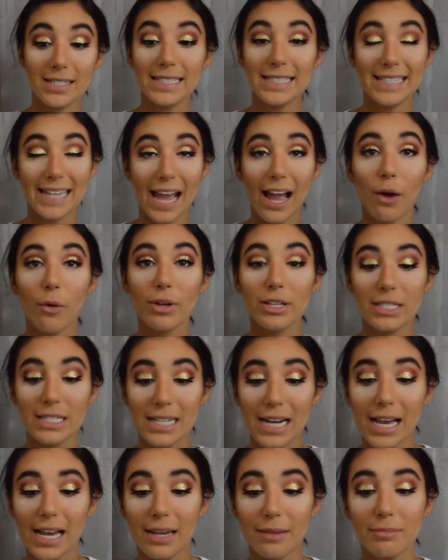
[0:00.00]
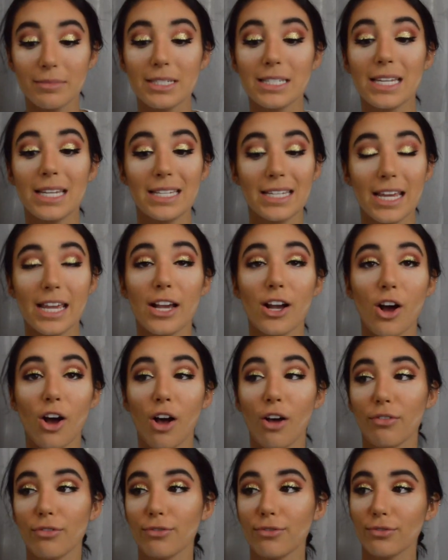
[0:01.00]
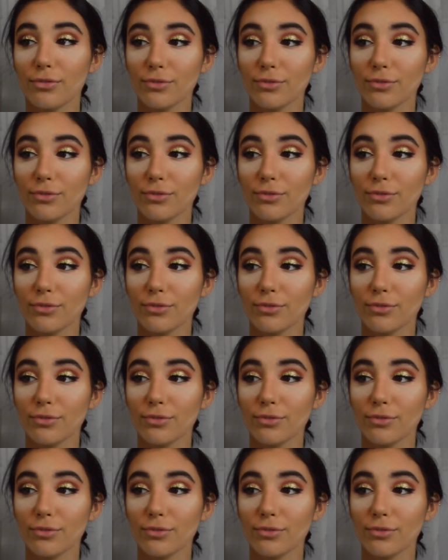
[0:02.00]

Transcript: Now it's time to take off